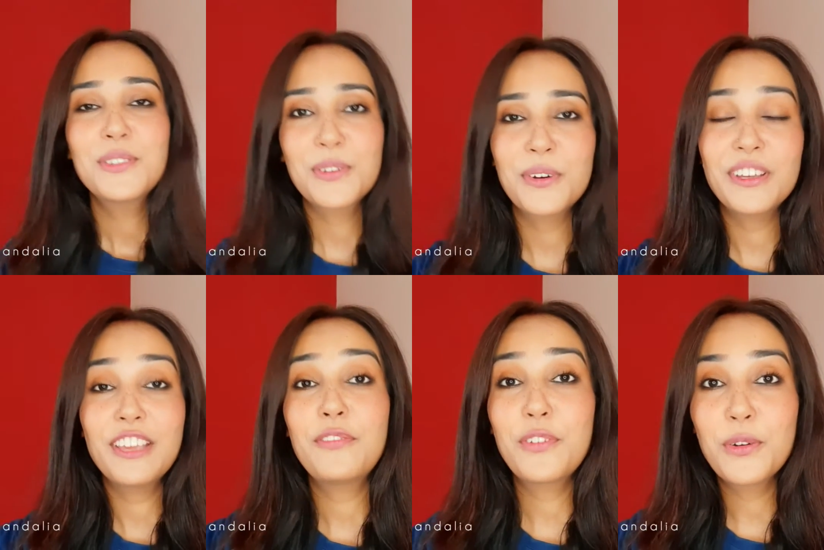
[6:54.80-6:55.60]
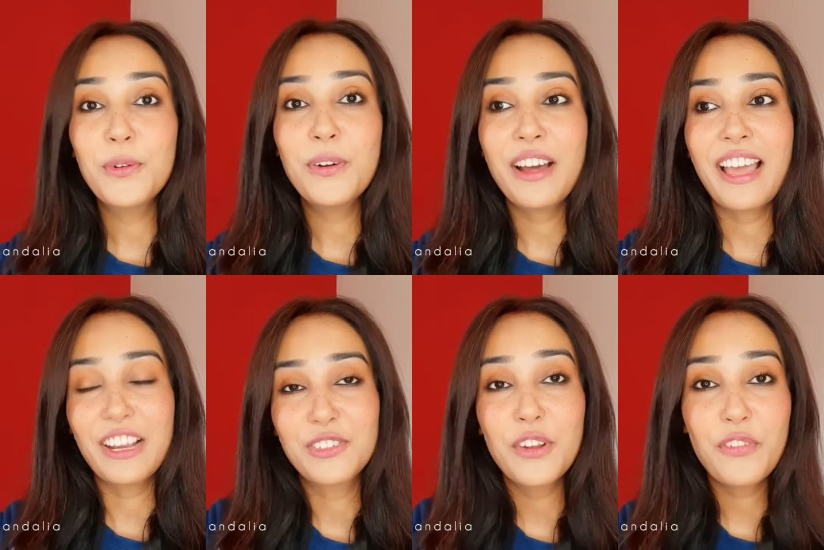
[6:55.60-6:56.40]
So if you
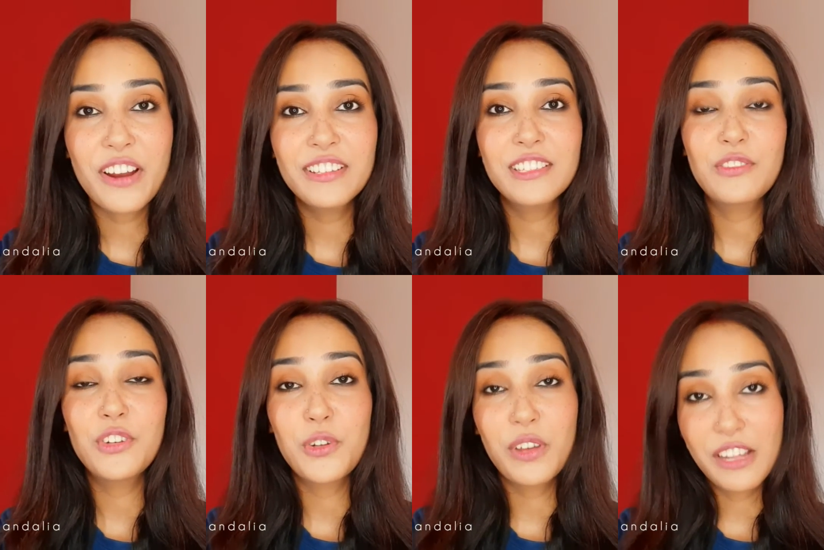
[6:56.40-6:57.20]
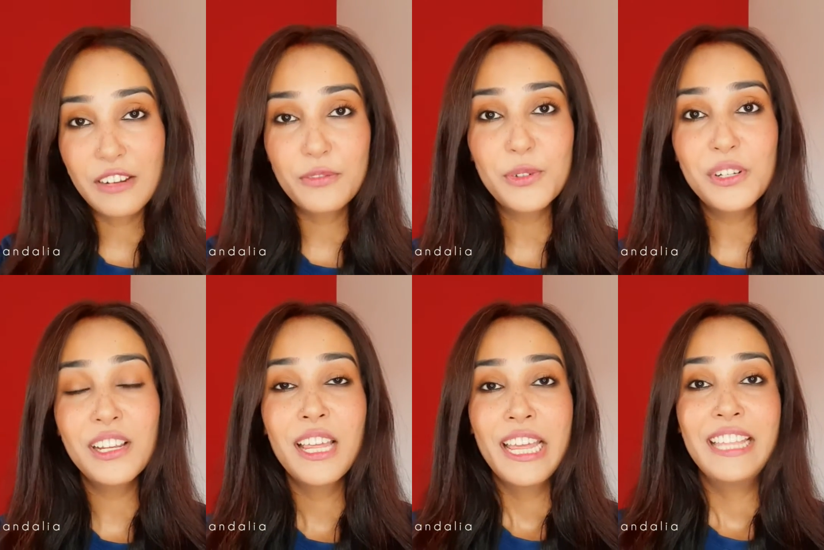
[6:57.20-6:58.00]
actually find this video
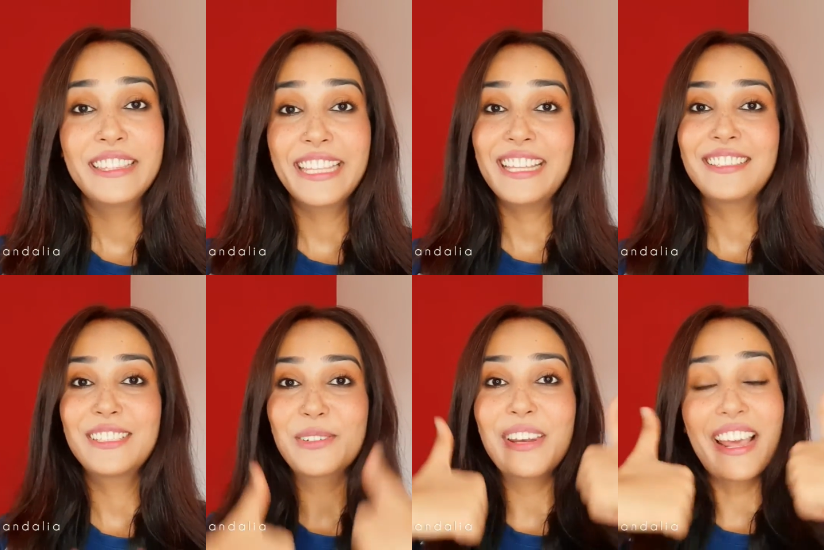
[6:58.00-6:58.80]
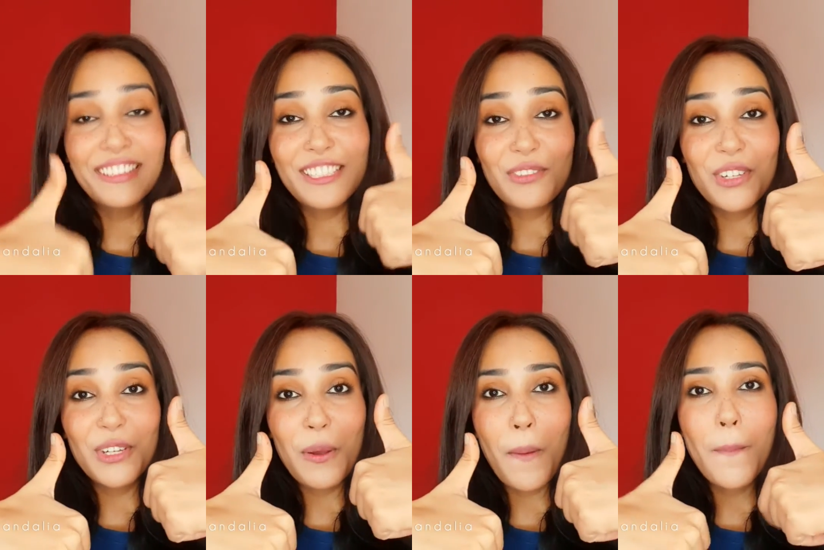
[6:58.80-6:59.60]
helpful, then do like this
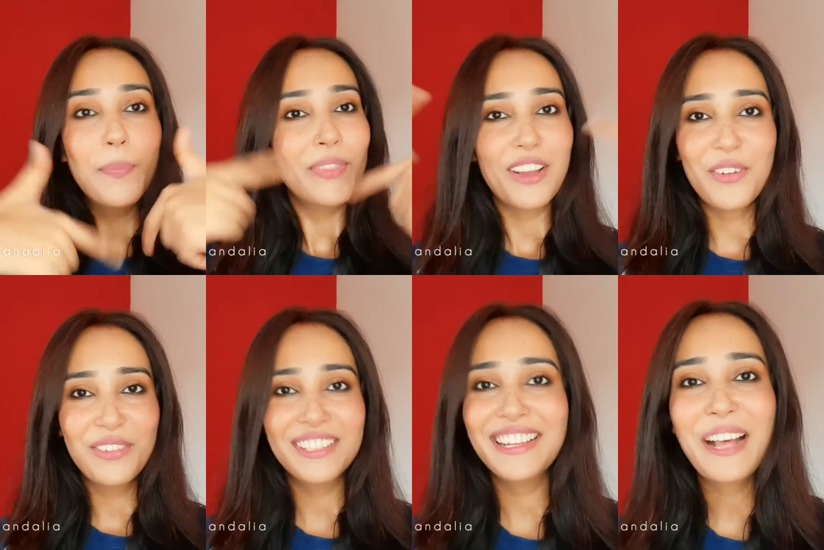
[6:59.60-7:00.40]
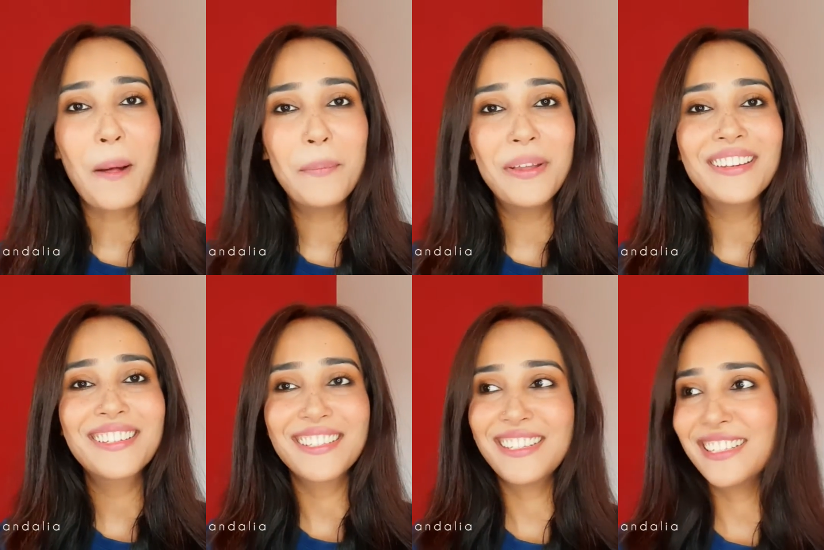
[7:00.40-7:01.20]
video, obviously
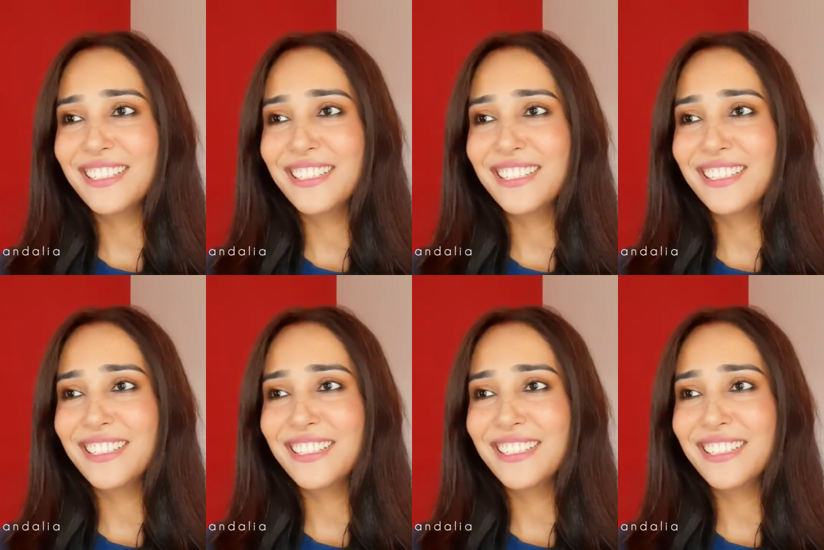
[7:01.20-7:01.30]
comment